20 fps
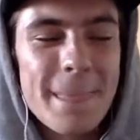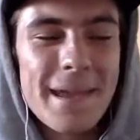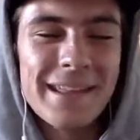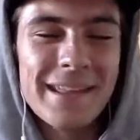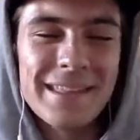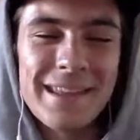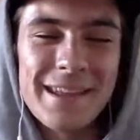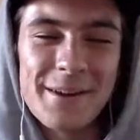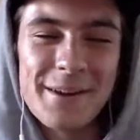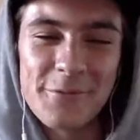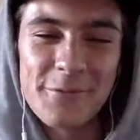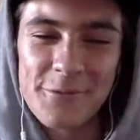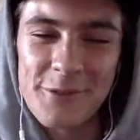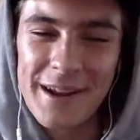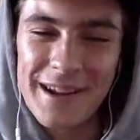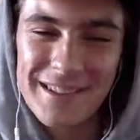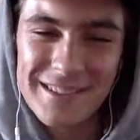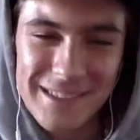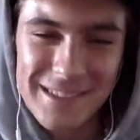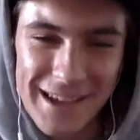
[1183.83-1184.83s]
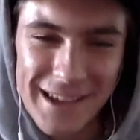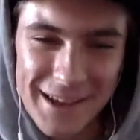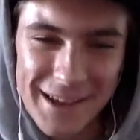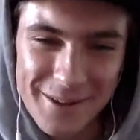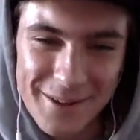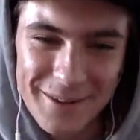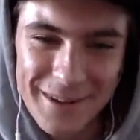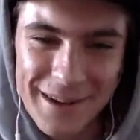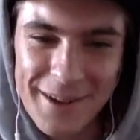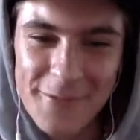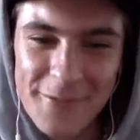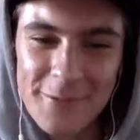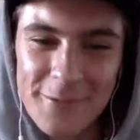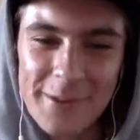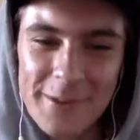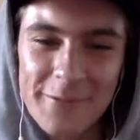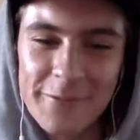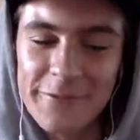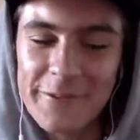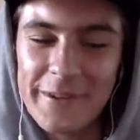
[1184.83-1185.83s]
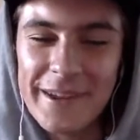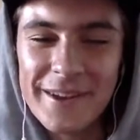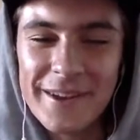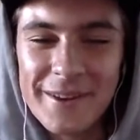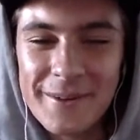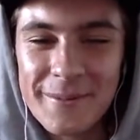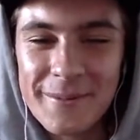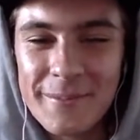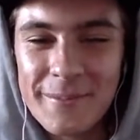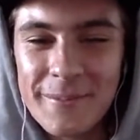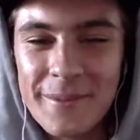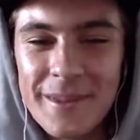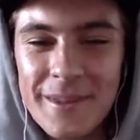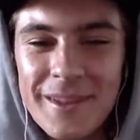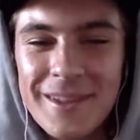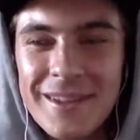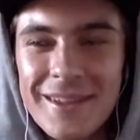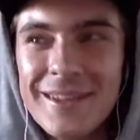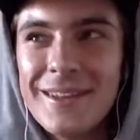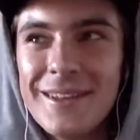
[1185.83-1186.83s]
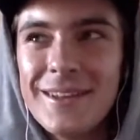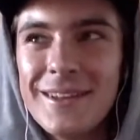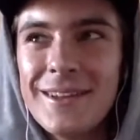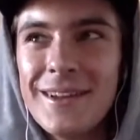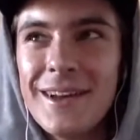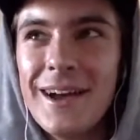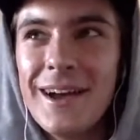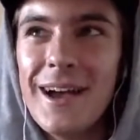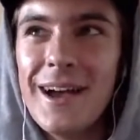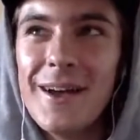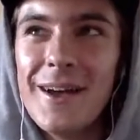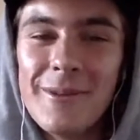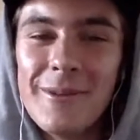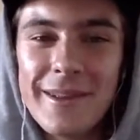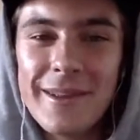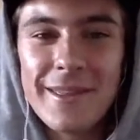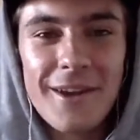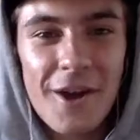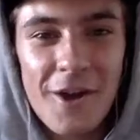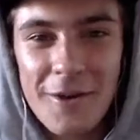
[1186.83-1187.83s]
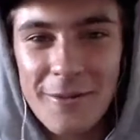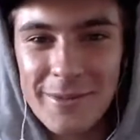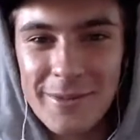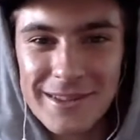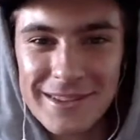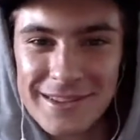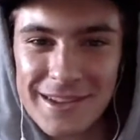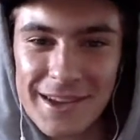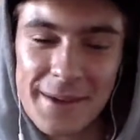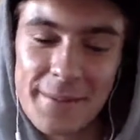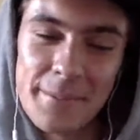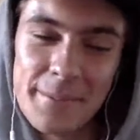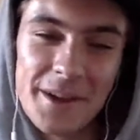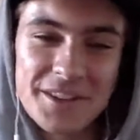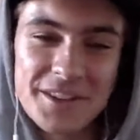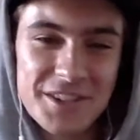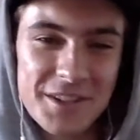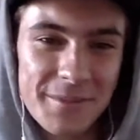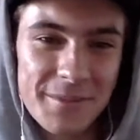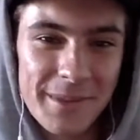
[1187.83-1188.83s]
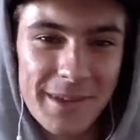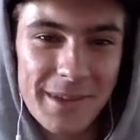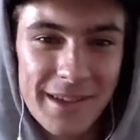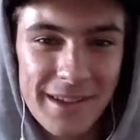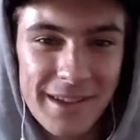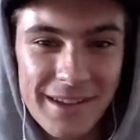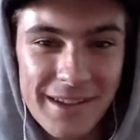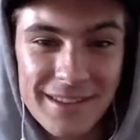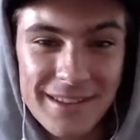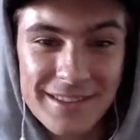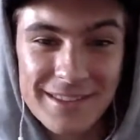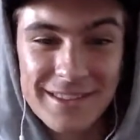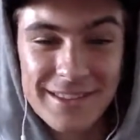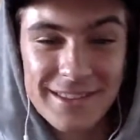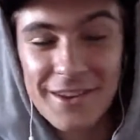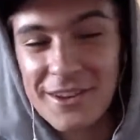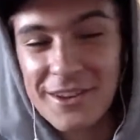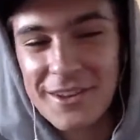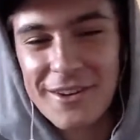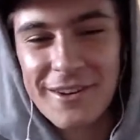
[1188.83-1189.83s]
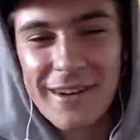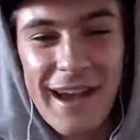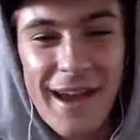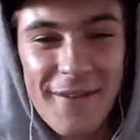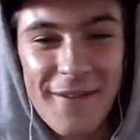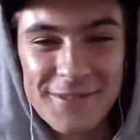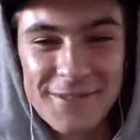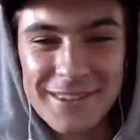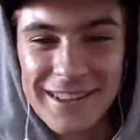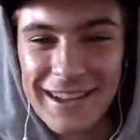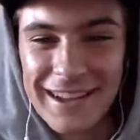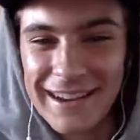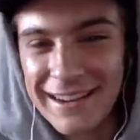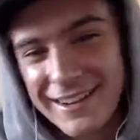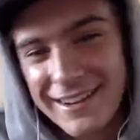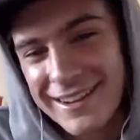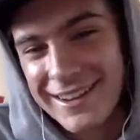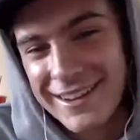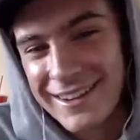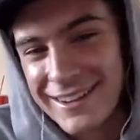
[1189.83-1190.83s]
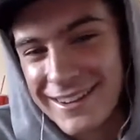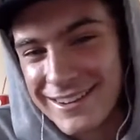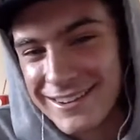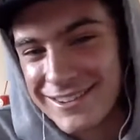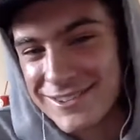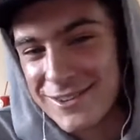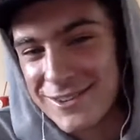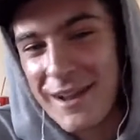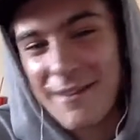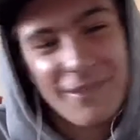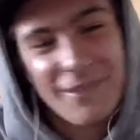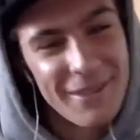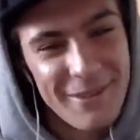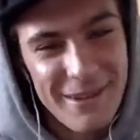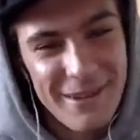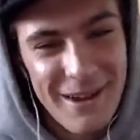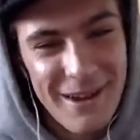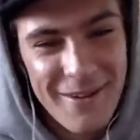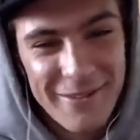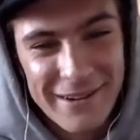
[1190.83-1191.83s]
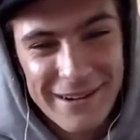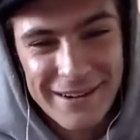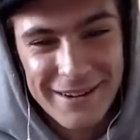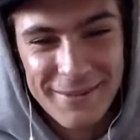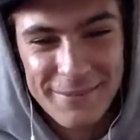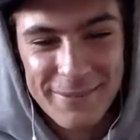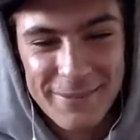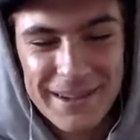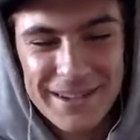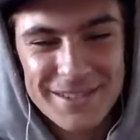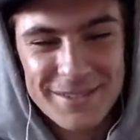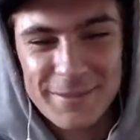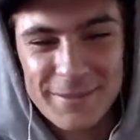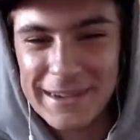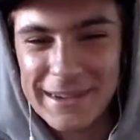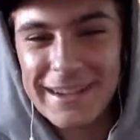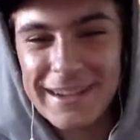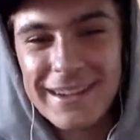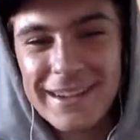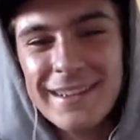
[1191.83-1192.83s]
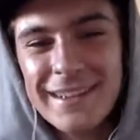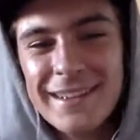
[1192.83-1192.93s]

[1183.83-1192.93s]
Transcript: And then Frank's like, "What if we film one of the homies like punching me, and so you don't have to like drive all the way over here to punch me?"